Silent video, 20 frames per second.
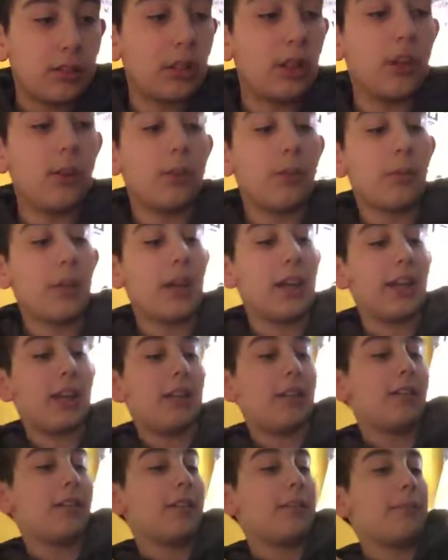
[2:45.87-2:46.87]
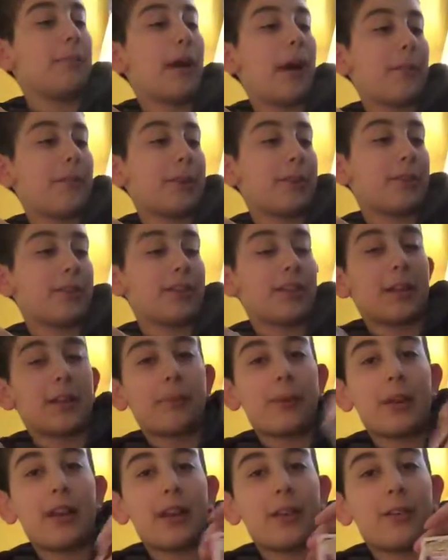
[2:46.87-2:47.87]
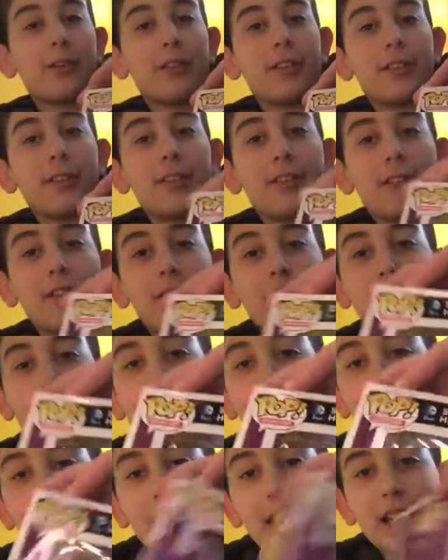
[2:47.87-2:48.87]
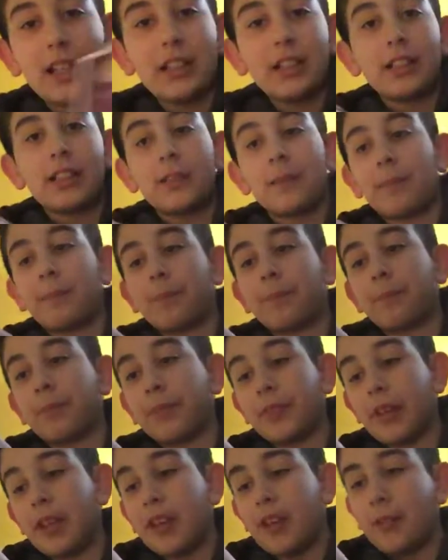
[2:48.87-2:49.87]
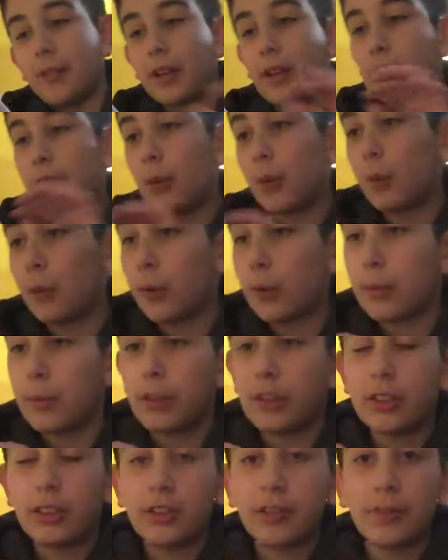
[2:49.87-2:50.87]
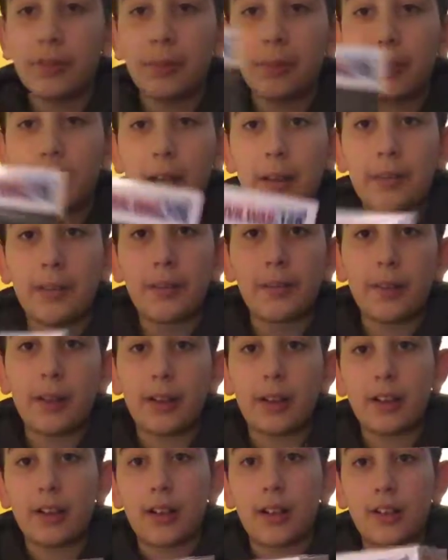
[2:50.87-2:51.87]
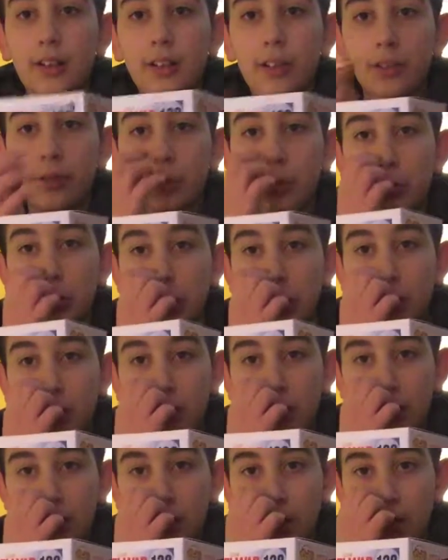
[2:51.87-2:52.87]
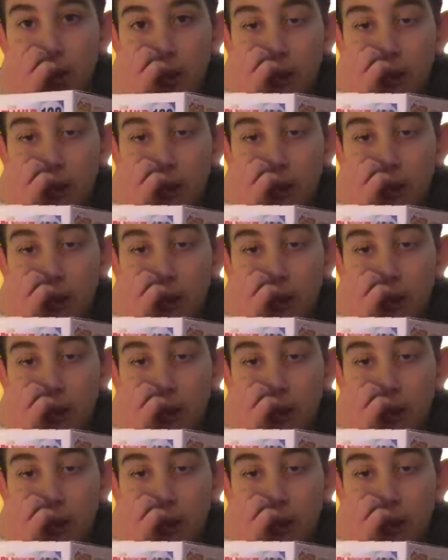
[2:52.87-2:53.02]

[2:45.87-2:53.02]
No, wait. Batman dressed like Penguin. Sorry. We have a War Machine from Captain America Civil War.